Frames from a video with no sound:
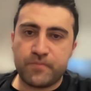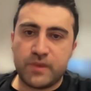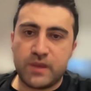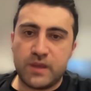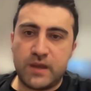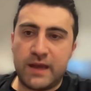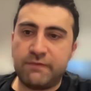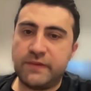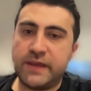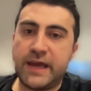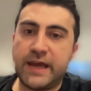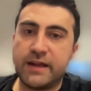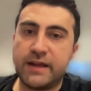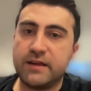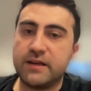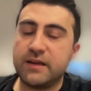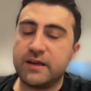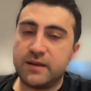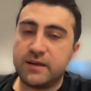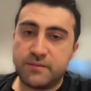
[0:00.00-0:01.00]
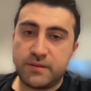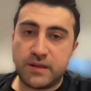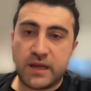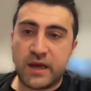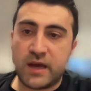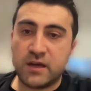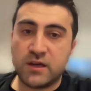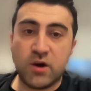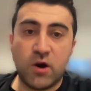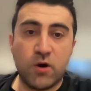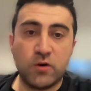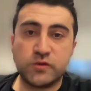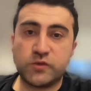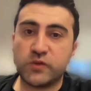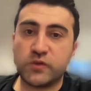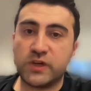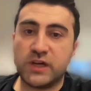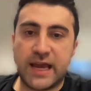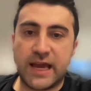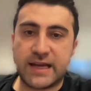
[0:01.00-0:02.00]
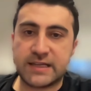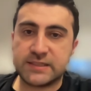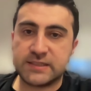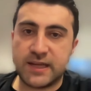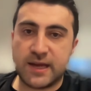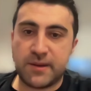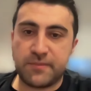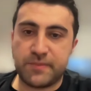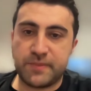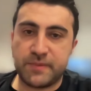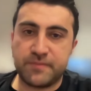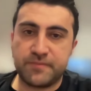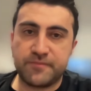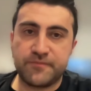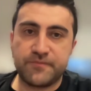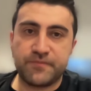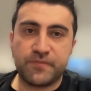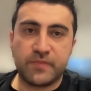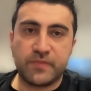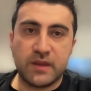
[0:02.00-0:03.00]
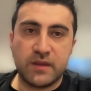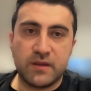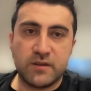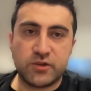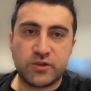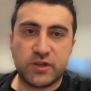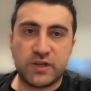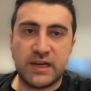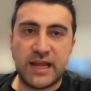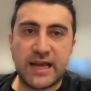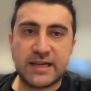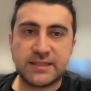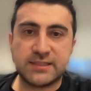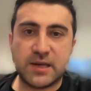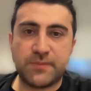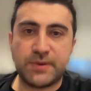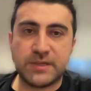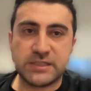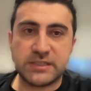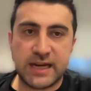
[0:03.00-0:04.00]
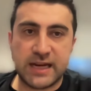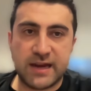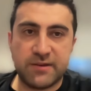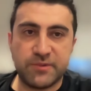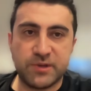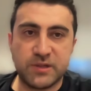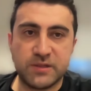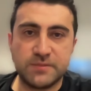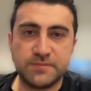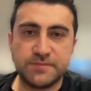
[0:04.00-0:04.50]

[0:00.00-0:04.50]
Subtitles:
and then go to the next step. So the next step is enamel.